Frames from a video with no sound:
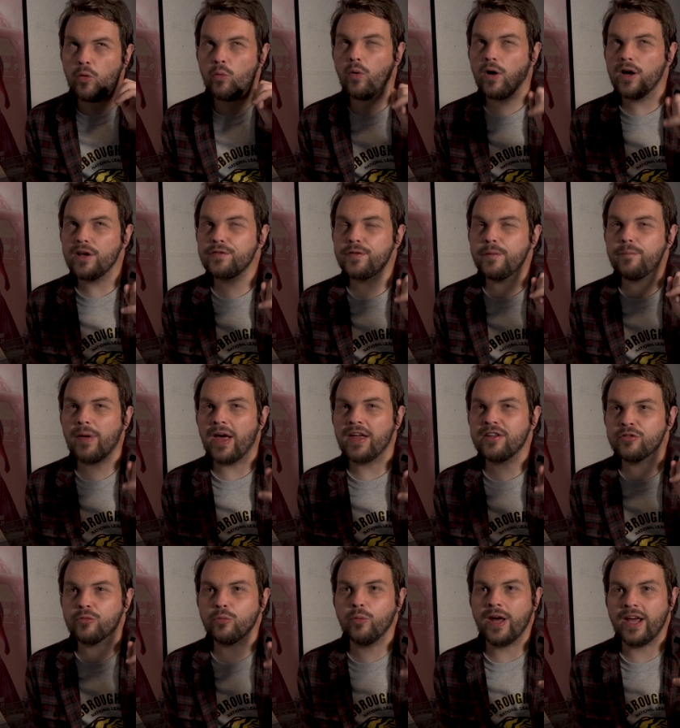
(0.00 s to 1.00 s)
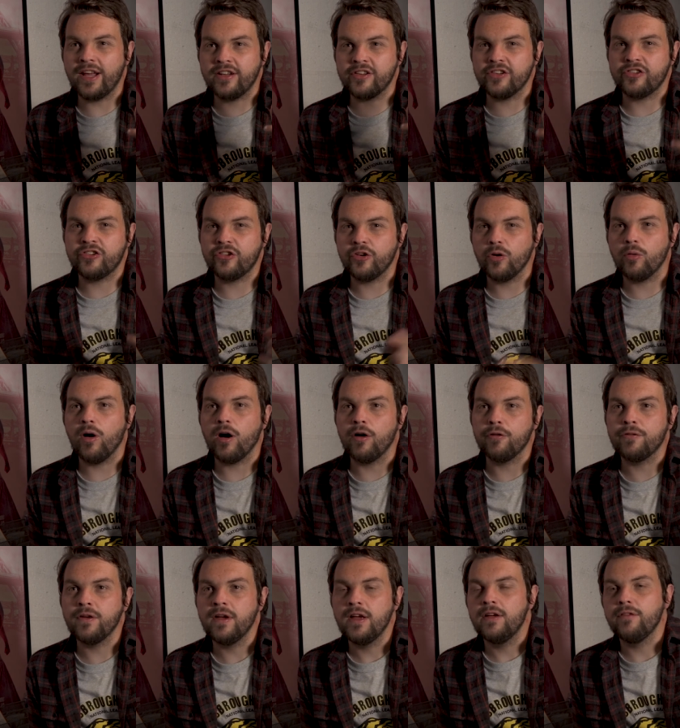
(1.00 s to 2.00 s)
what is the best way to show
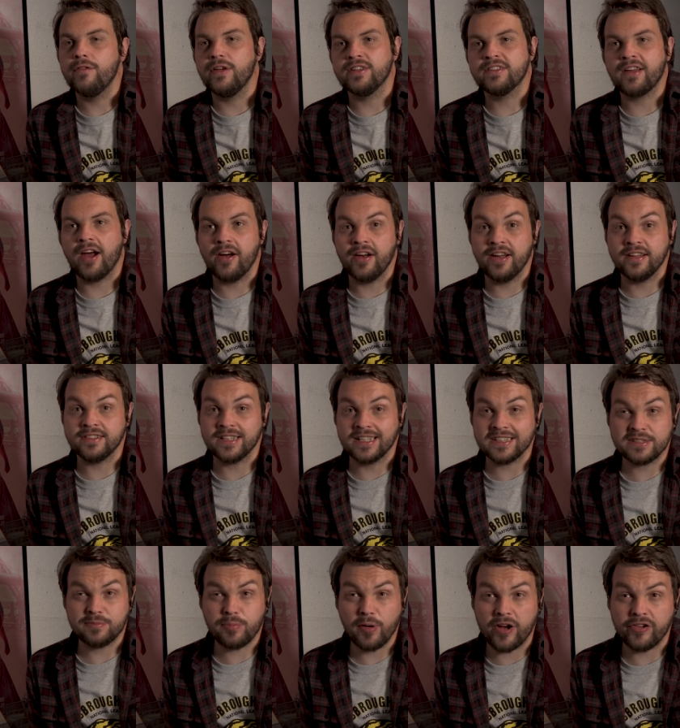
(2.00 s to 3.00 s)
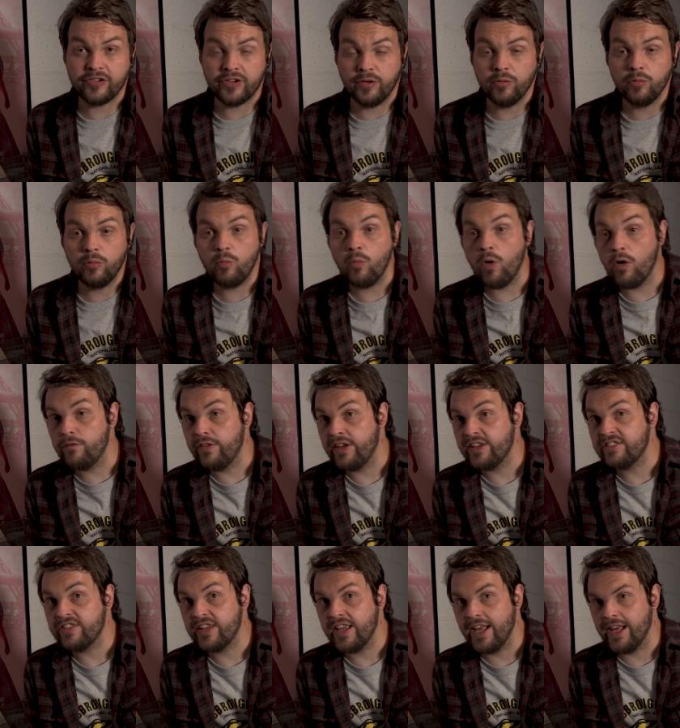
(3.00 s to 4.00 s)
off this character's expression, what they're
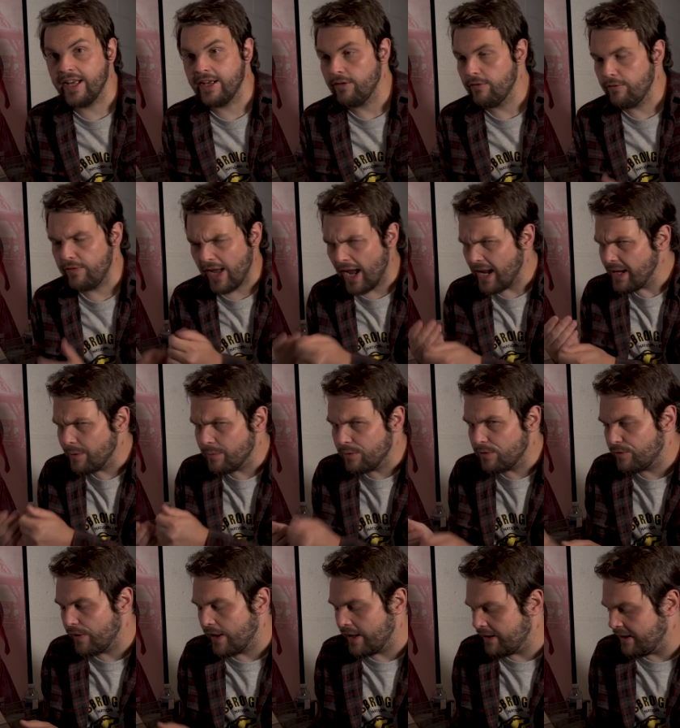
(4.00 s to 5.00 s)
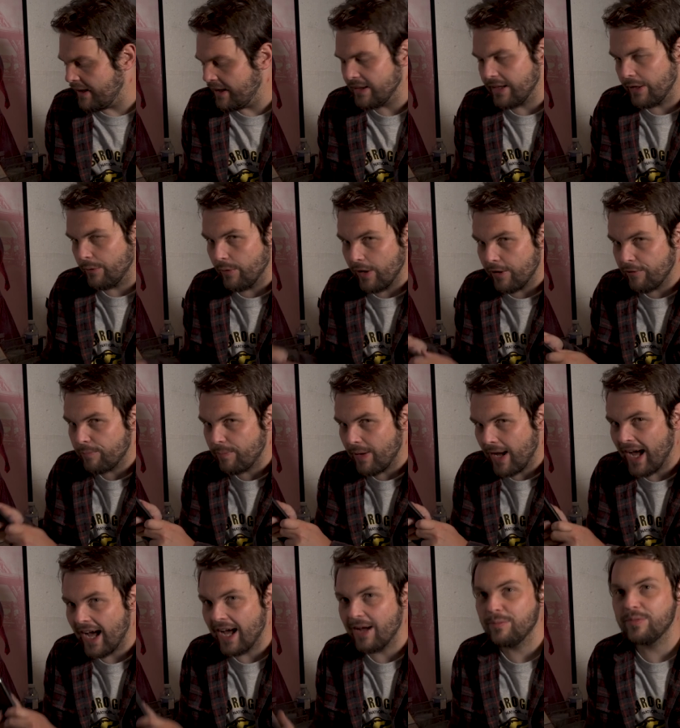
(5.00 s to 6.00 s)
saying, the items they're dealing with
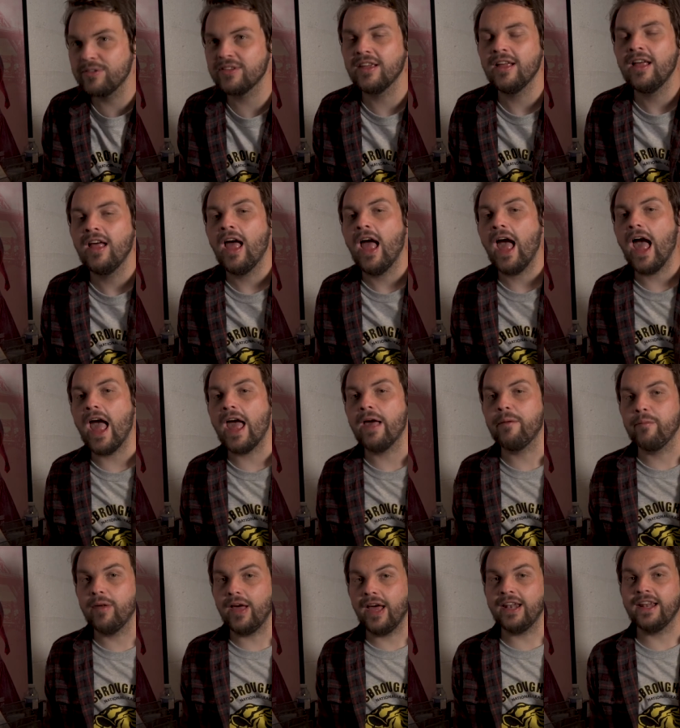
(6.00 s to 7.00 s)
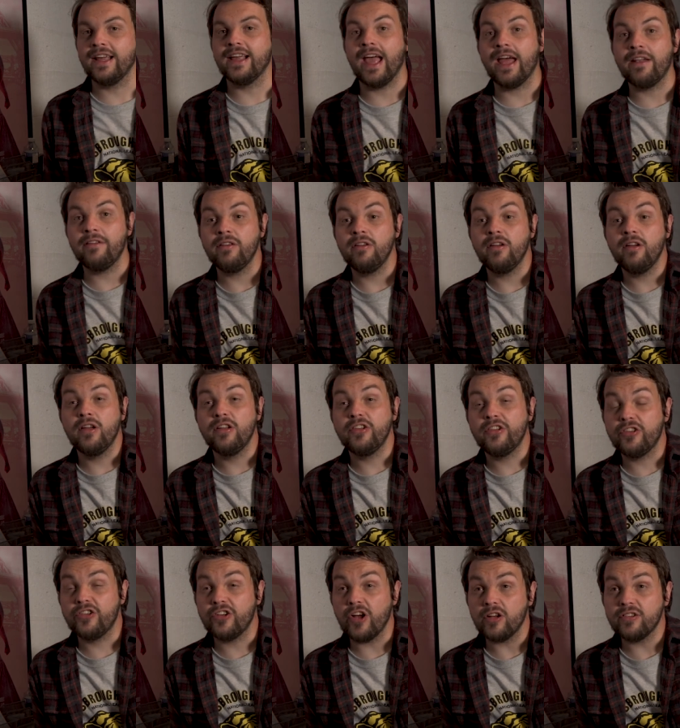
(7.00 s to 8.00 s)
perhaps. And again,
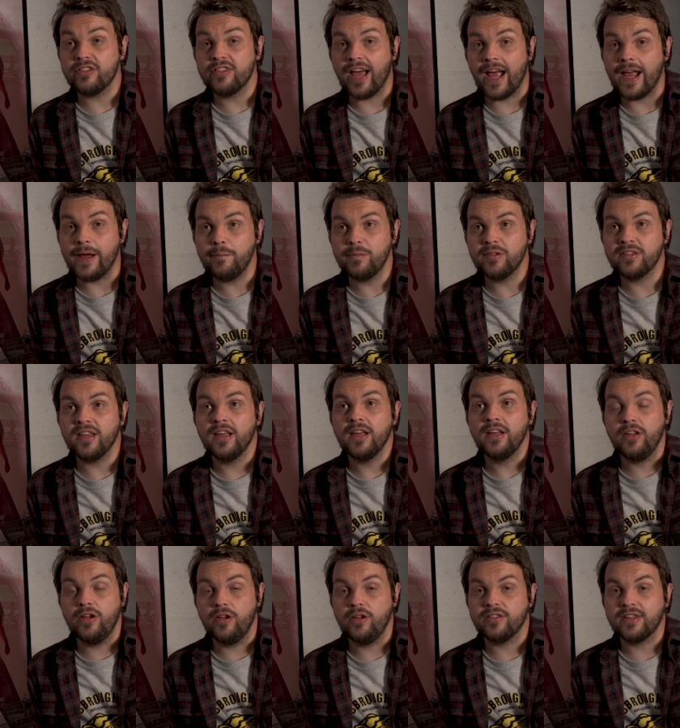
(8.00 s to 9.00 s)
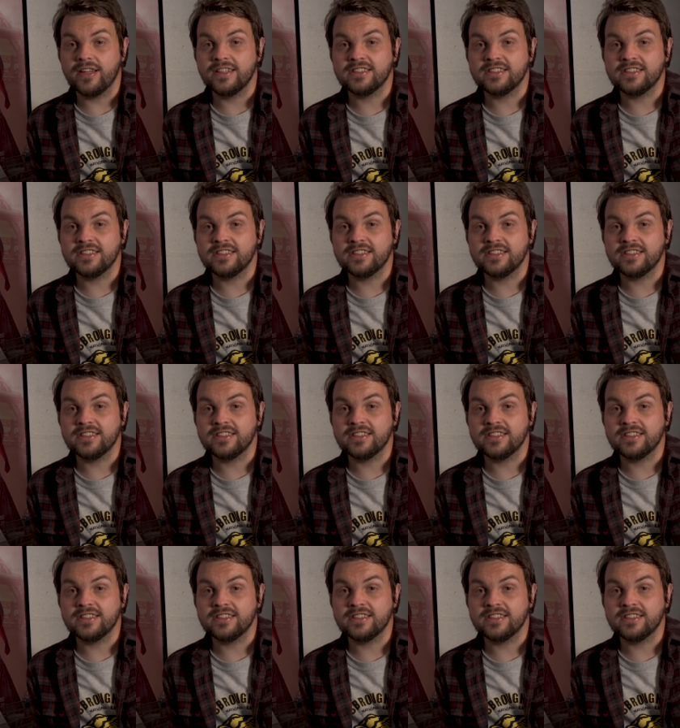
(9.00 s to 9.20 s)
shot types using